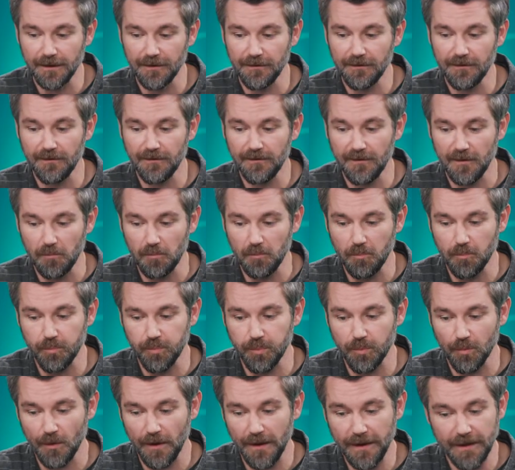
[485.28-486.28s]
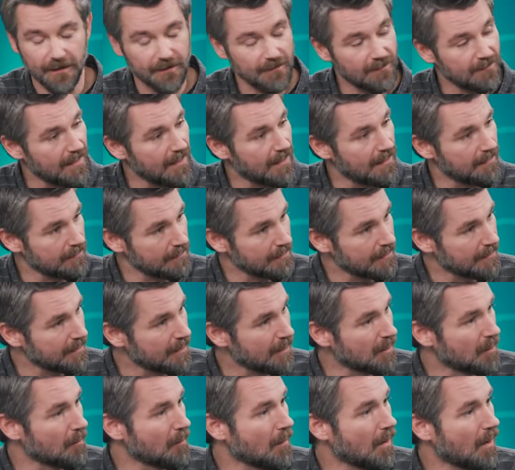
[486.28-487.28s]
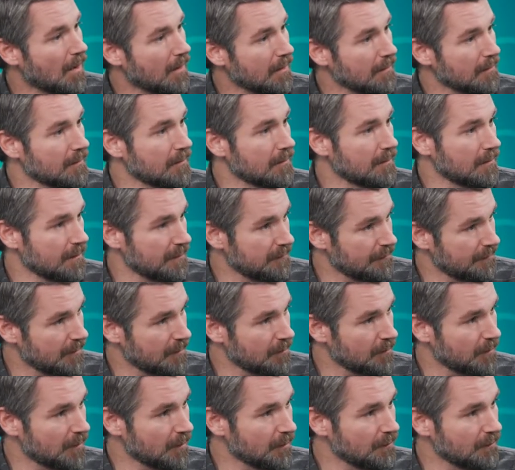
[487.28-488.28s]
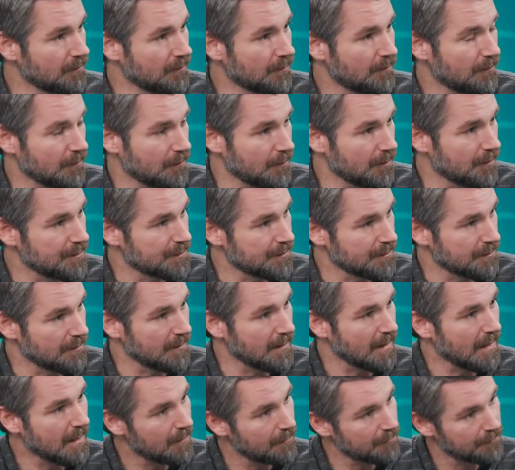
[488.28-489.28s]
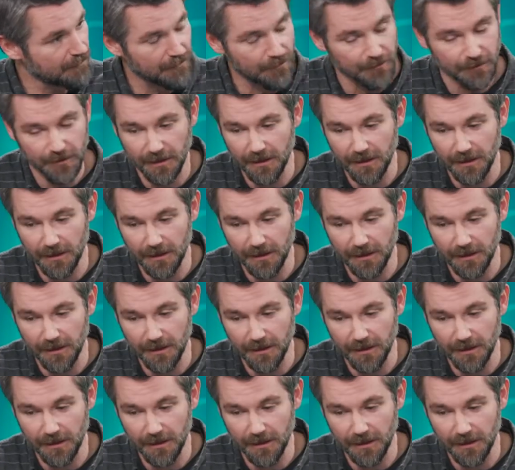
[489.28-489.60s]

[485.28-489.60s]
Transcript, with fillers: does is it breaks that linear model of compute and storage and allows you